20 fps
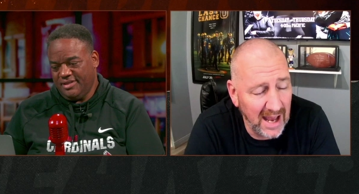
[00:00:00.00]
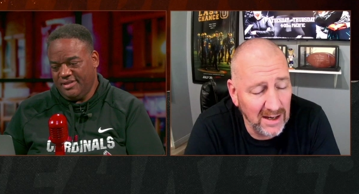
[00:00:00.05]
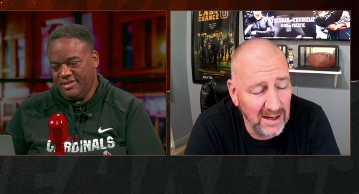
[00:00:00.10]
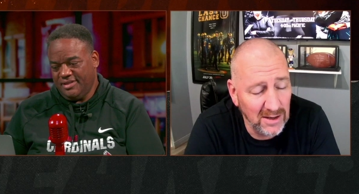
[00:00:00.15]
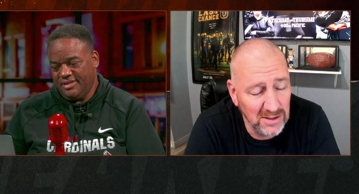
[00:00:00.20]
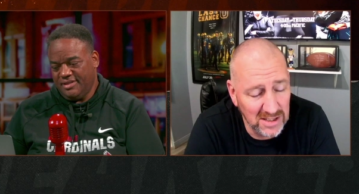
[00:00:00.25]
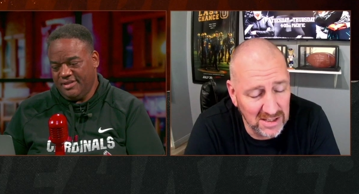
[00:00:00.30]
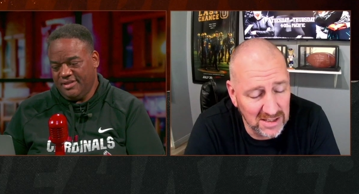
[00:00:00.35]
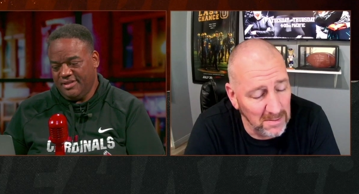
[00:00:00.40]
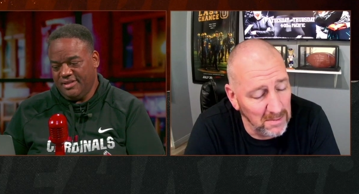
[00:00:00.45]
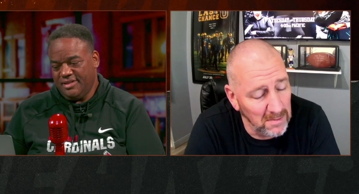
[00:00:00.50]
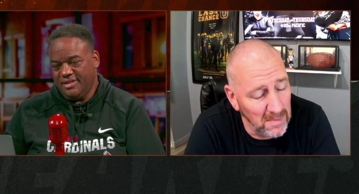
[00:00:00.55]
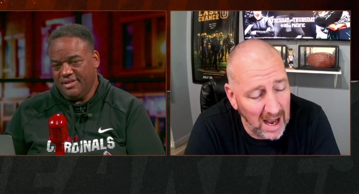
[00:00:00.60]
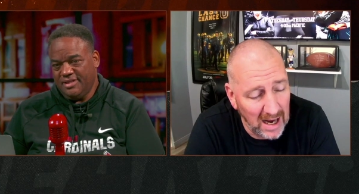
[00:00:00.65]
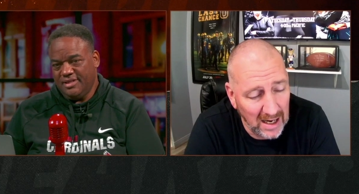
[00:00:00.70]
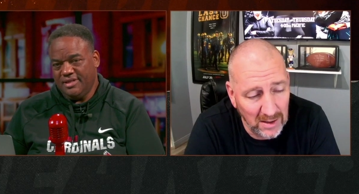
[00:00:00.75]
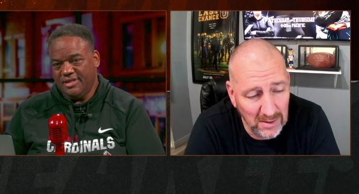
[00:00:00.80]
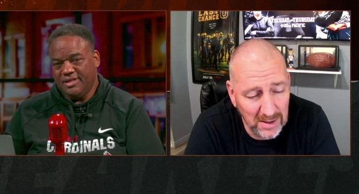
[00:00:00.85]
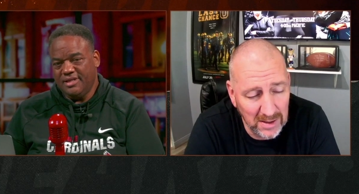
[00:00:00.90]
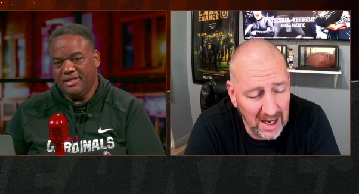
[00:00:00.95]
Speaker 1: you're just a
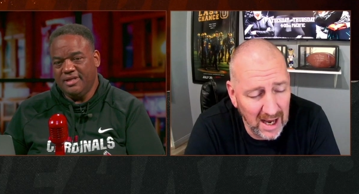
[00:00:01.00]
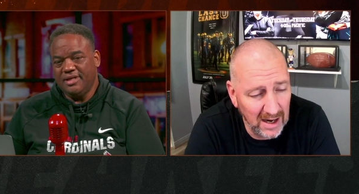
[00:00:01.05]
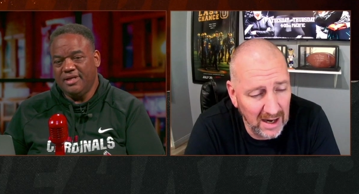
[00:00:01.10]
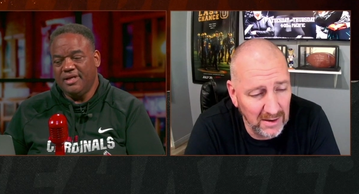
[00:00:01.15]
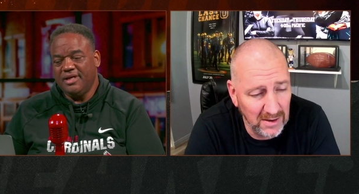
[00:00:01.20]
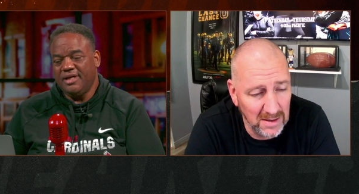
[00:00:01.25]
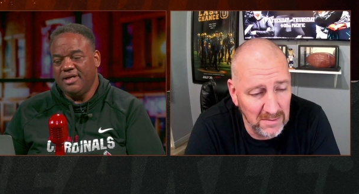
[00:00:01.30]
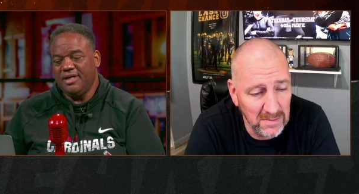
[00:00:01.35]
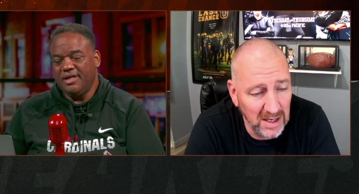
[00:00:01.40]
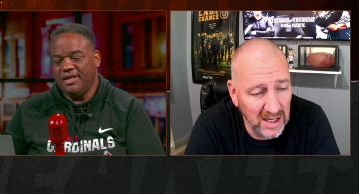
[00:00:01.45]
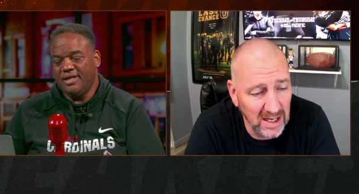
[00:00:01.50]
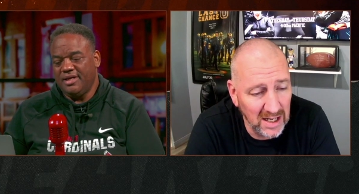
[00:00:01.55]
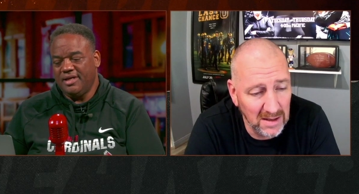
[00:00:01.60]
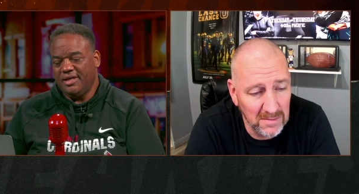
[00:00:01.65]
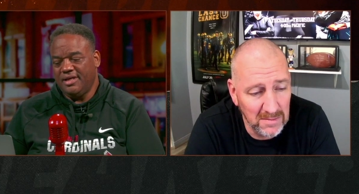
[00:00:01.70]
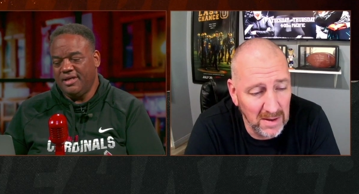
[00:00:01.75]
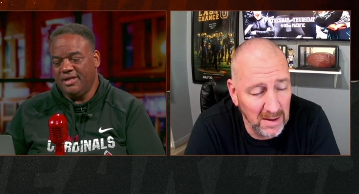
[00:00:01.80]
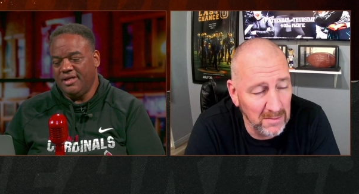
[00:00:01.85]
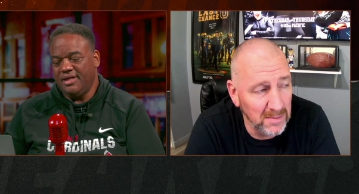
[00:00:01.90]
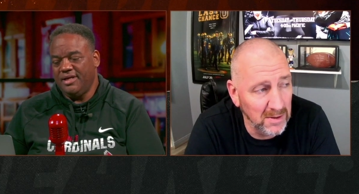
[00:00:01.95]
mockery hiring a
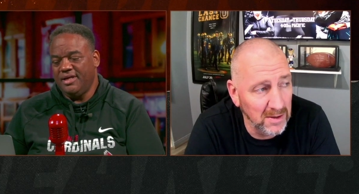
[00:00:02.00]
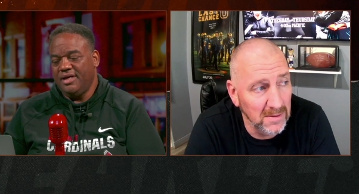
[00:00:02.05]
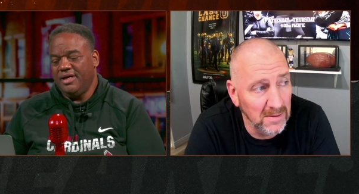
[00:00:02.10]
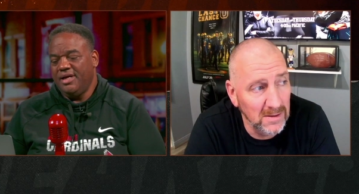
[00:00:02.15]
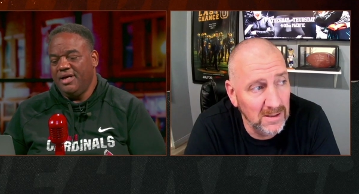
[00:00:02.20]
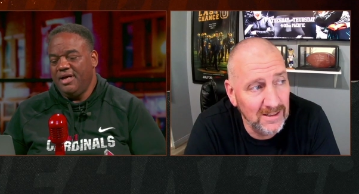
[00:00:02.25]
media member.